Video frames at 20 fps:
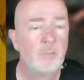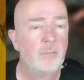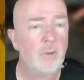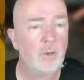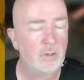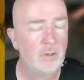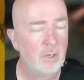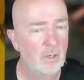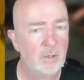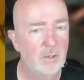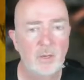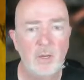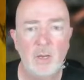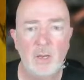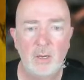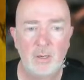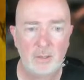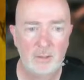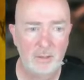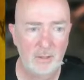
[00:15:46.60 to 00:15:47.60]
okay,
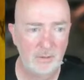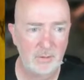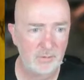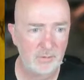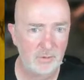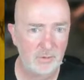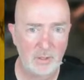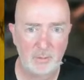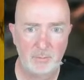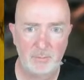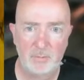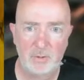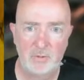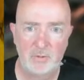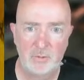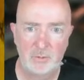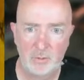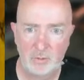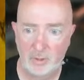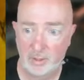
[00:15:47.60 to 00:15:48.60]
let's
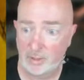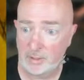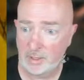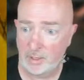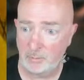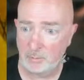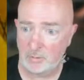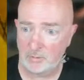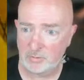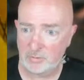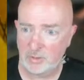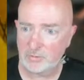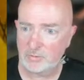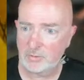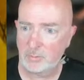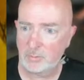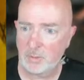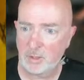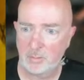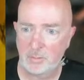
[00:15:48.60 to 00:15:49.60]
do that again because I
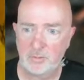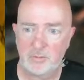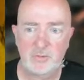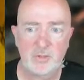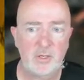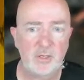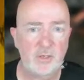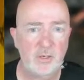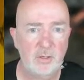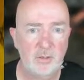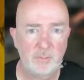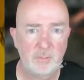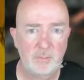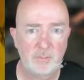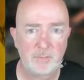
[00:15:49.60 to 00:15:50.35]
actually made a mistake here.